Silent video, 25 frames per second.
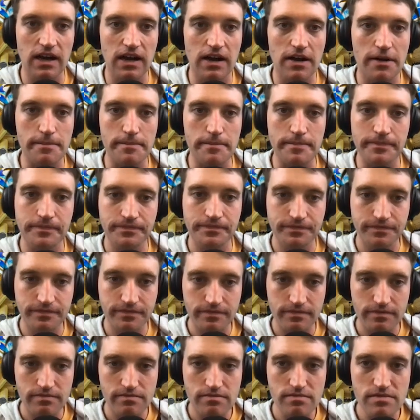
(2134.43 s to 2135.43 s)
Um,
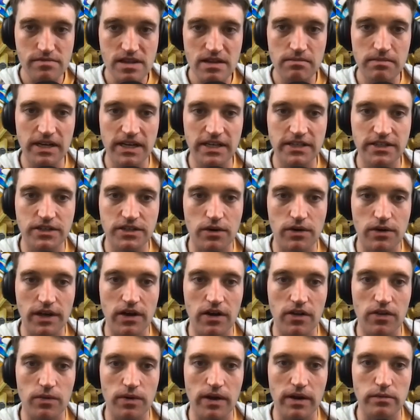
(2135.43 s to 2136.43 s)
but he's
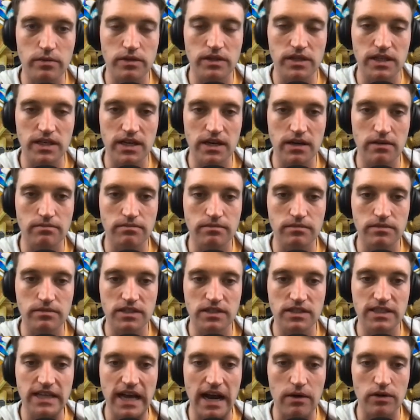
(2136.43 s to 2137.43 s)
going all the way with the um,
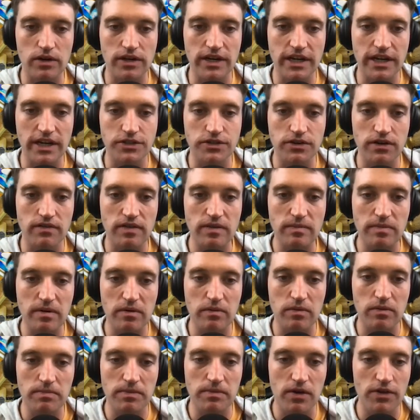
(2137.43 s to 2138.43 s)
the sour nature of it.
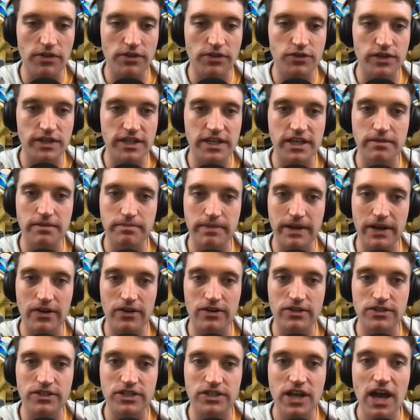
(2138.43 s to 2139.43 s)
But we're both drinking
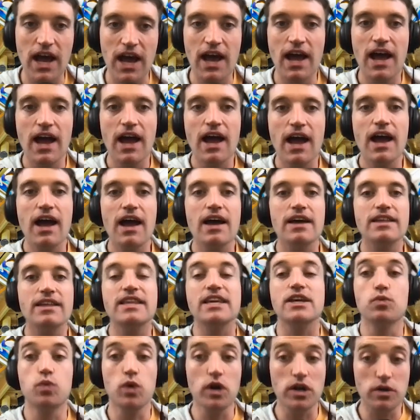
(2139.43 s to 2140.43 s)
beers Ooh.
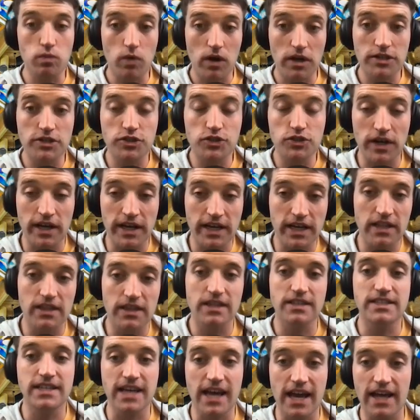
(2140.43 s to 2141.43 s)
that you wouldn't want to drink
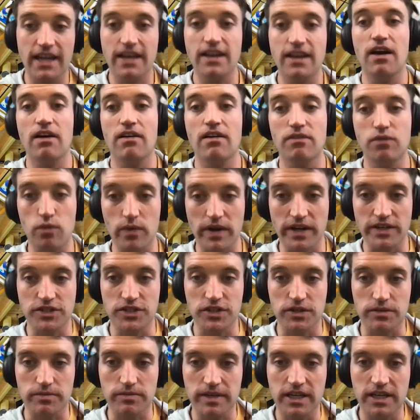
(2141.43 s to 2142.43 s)
in the dead of
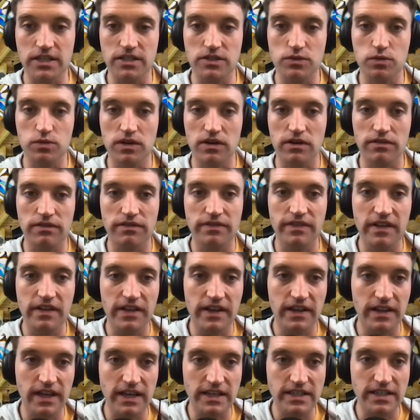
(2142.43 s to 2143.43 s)
winter because we're
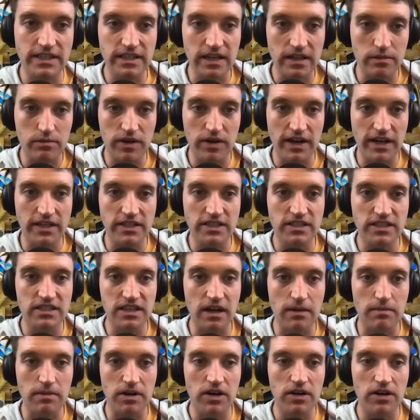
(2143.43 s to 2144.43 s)
feeling like celebrating
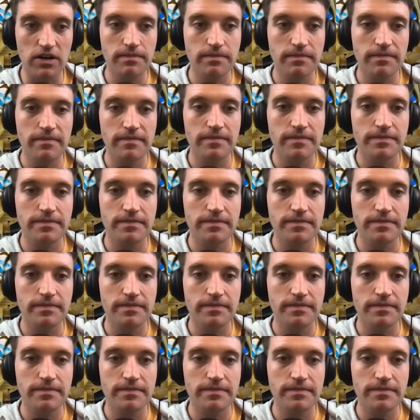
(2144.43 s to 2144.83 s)
summer.